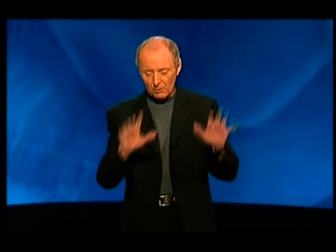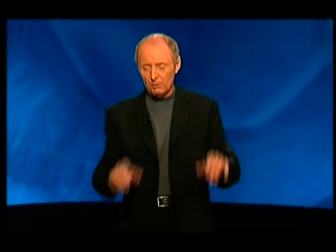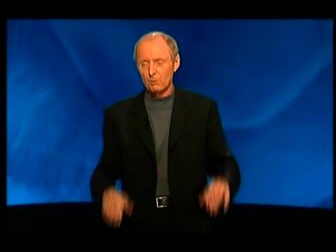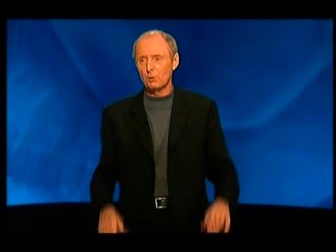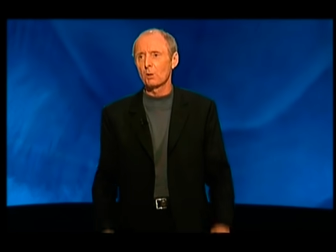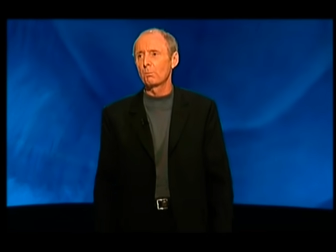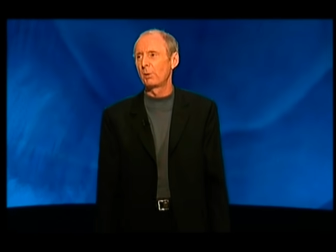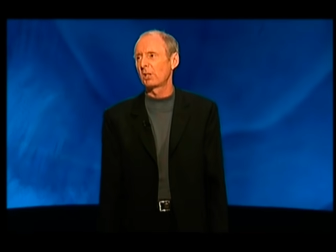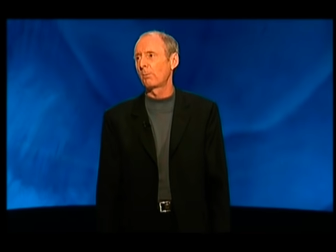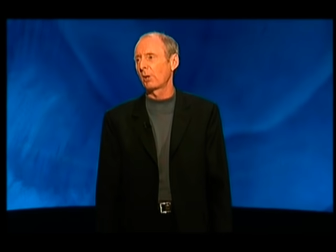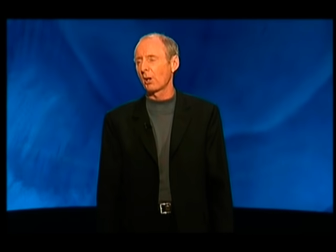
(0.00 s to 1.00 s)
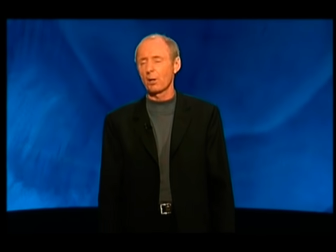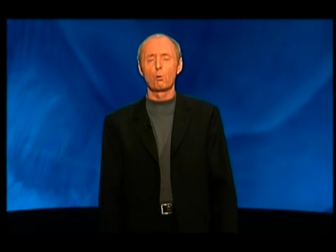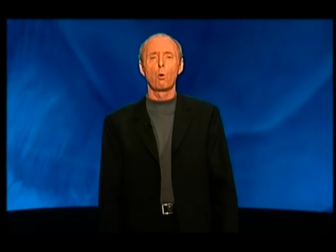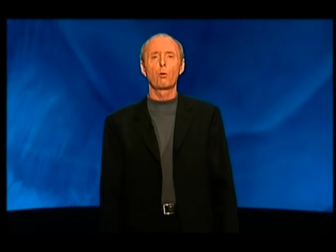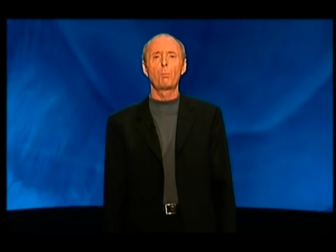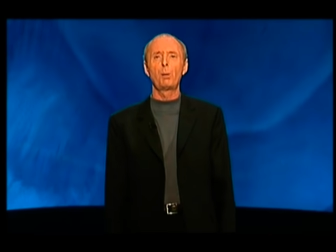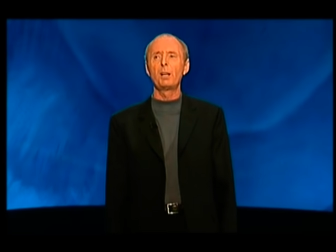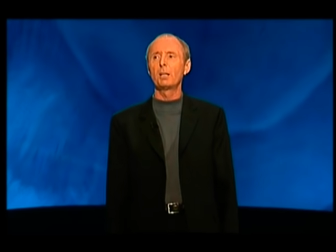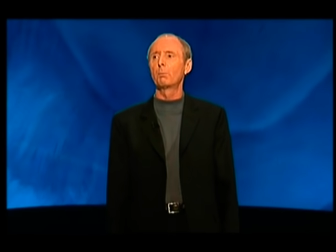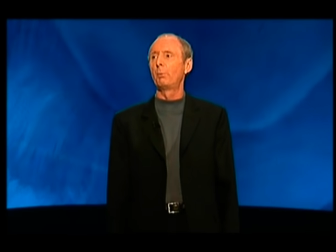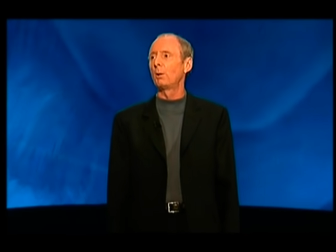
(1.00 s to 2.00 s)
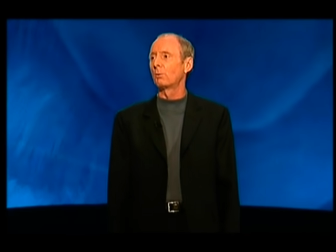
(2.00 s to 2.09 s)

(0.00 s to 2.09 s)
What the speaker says: She was too busy putting on her orthopaedic